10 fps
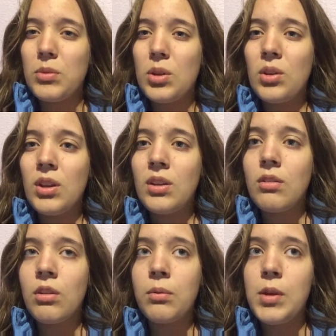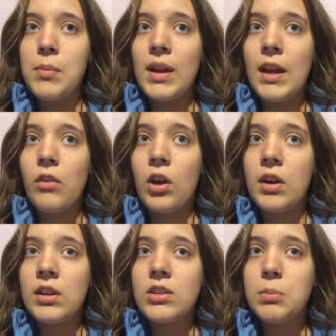good, or we might have a
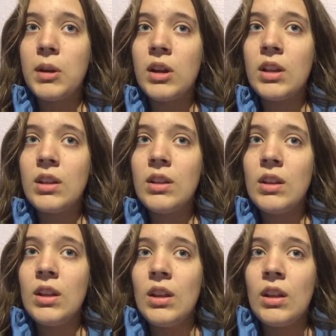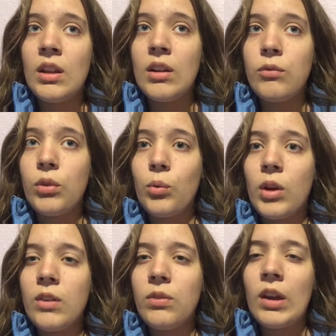hotspot uh, for
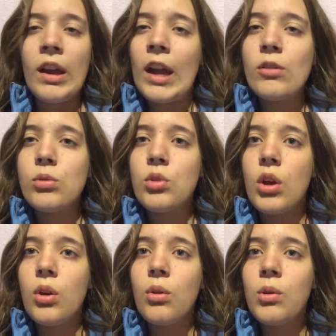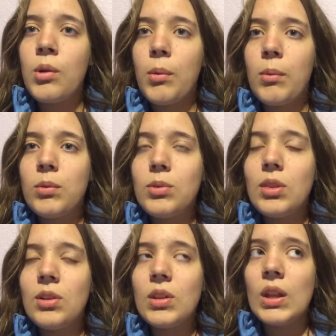Wi-Fi. I don't know.
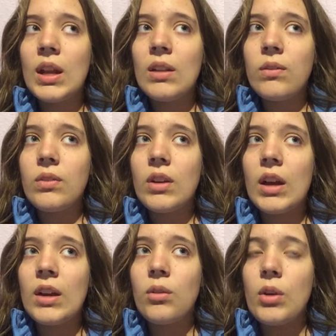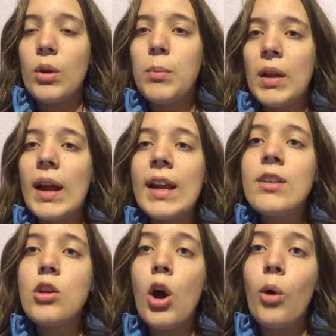There's a lot of I don't know, but I
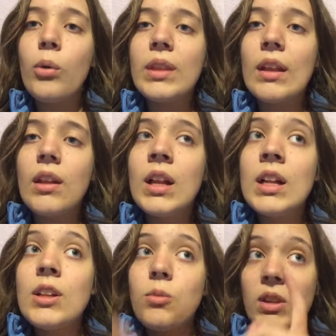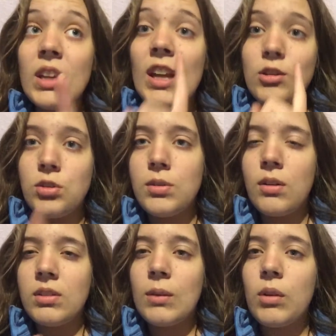know that one thing I do
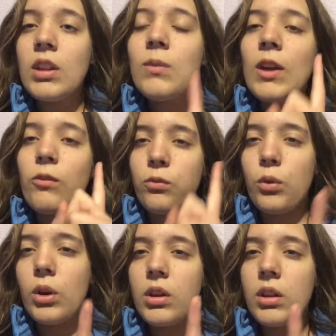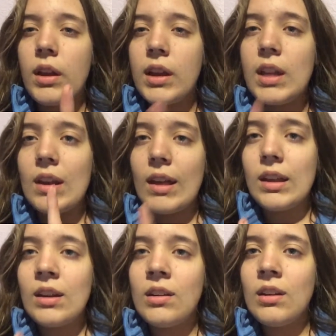know is that we're leaving at four o'clock at night.